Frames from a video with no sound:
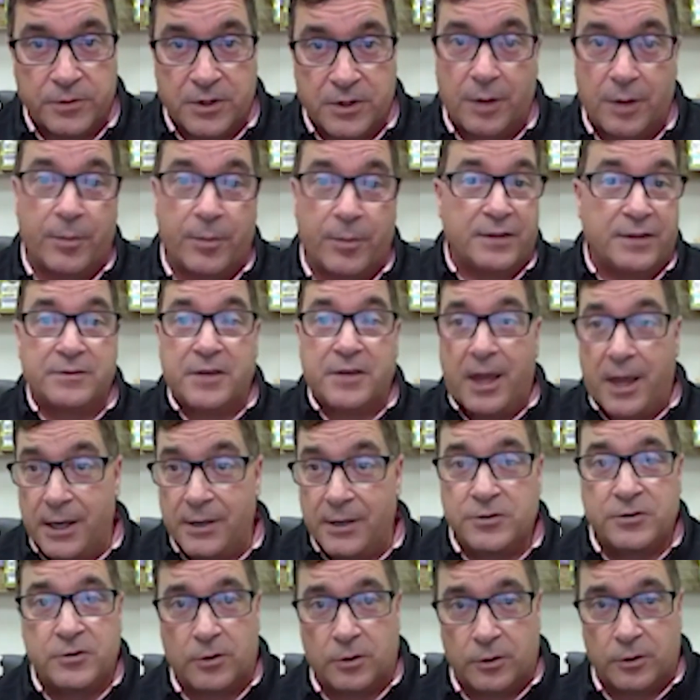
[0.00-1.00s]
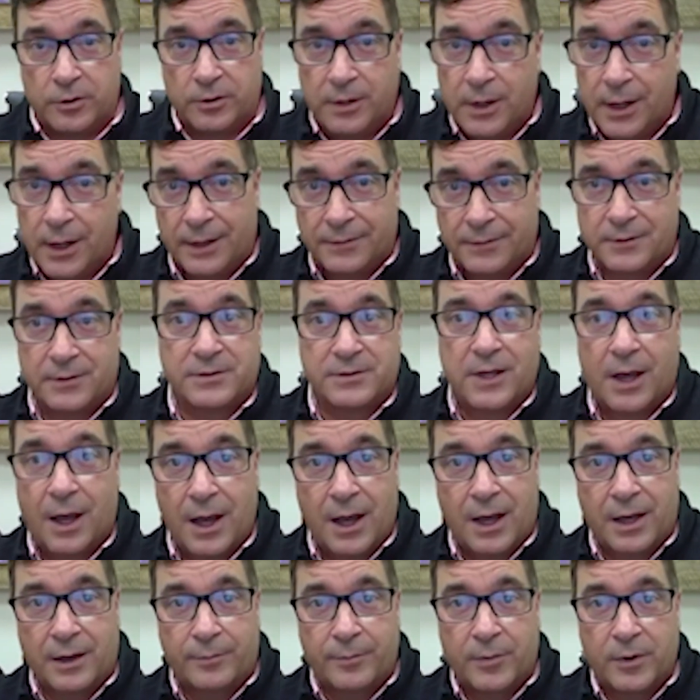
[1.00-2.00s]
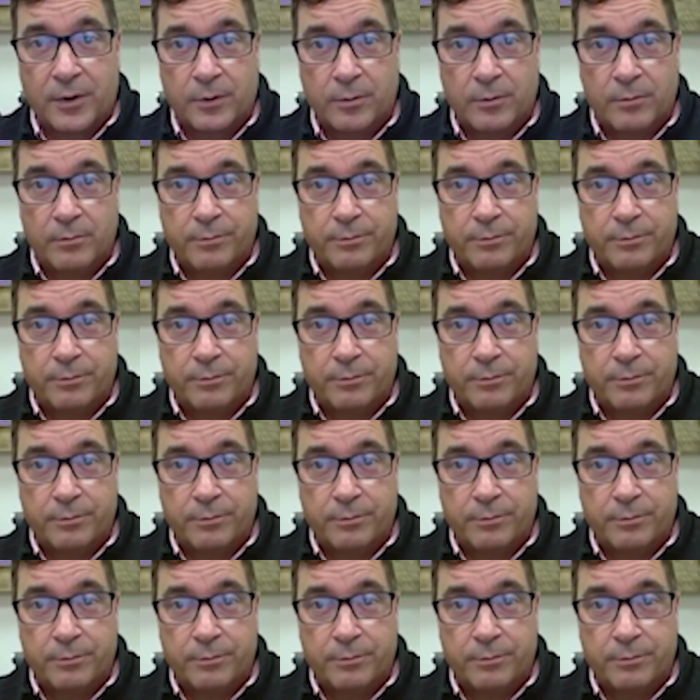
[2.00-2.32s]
they may taste good at the time,